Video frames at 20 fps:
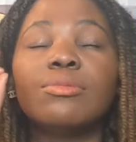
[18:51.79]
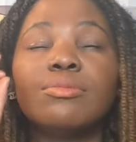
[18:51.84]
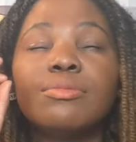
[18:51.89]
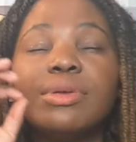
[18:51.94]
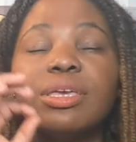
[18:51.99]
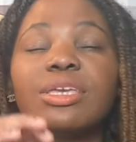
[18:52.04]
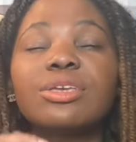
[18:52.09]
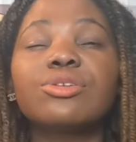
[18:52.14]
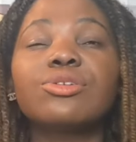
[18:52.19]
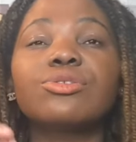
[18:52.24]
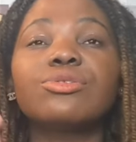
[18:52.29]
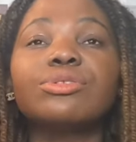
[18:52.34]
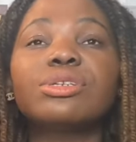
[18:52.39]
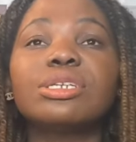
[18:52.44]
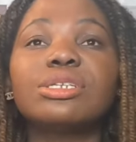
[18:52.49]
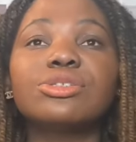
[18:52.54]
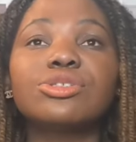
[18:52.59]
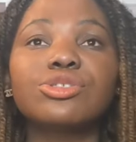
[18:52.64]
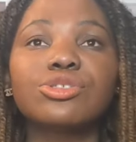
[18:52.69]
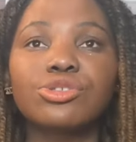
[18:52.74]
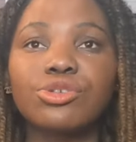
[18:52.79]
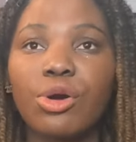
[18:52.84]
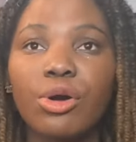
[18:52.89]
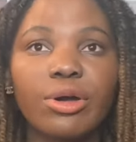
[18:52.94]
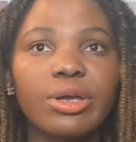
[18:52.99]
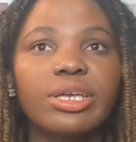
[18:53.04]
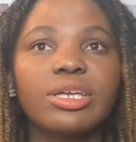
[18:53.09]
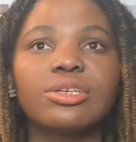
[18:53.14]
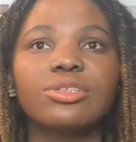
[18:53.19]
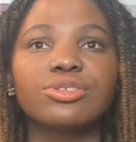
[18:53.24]
Mingyu is
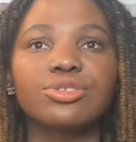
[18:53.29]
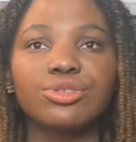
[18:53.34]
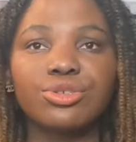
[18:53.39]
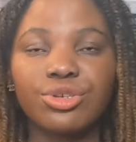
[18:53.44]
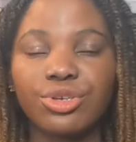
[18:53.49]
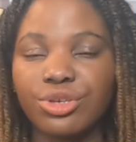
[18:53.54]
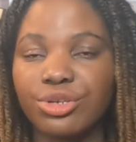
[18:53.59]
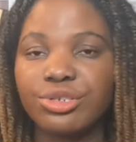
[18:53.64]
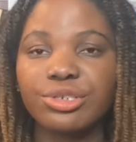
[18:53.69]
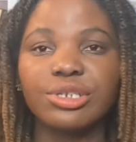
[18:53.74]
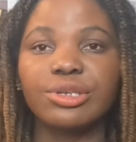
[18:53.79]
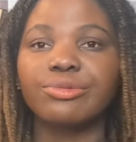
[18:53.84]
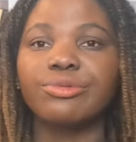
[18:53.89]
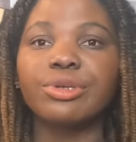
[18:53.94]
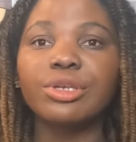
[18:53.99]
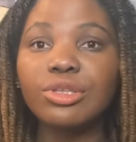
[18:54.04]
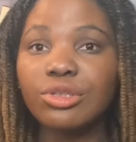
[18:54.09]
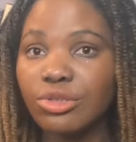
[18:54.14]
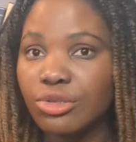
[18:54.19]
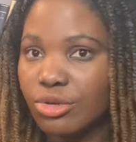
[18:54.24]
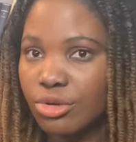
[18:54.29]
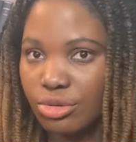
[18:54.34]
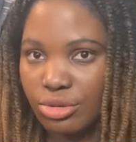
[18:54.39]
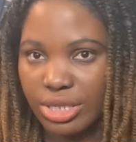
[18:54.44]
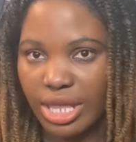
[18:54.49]
so into Gyuri, we know